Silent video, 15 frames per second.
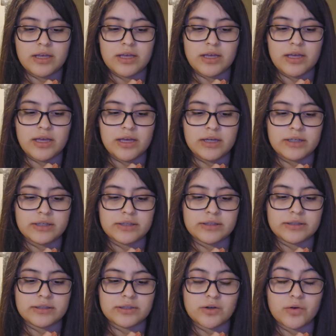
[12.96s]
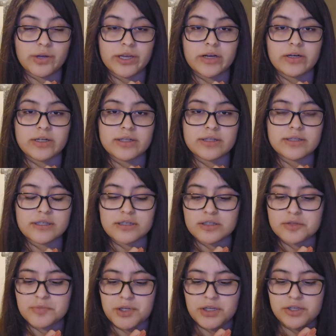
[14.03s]
and coherence in a
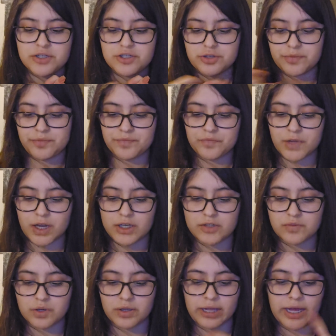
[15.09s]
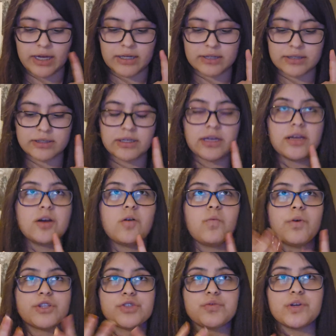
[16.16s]
speech, as well as
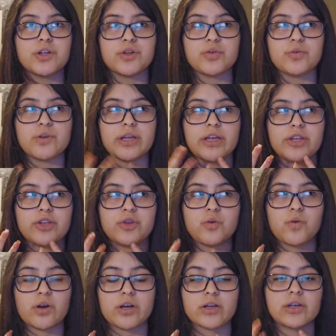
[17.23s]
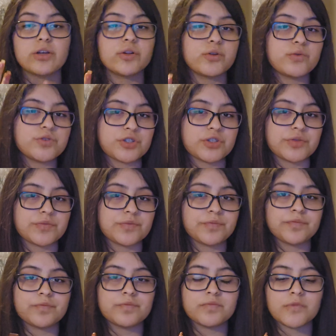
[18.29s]
what to include in your conclusion.
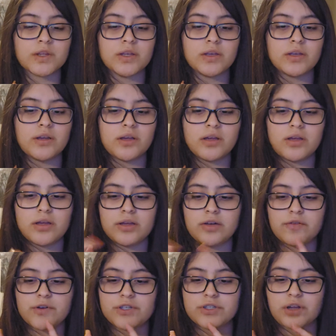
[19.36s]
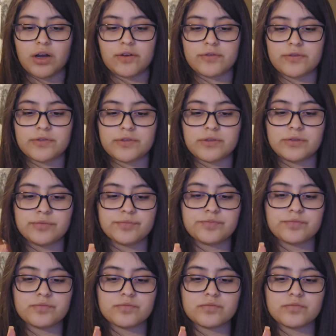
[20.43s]
First off,
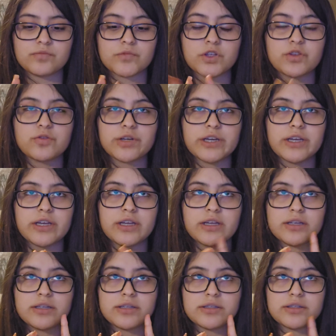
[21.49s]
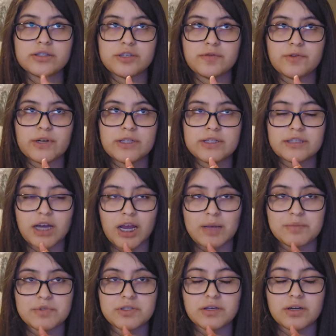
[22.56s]
the 3 different
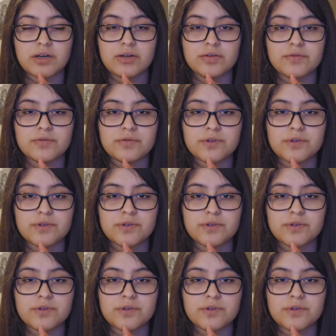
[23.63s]
types of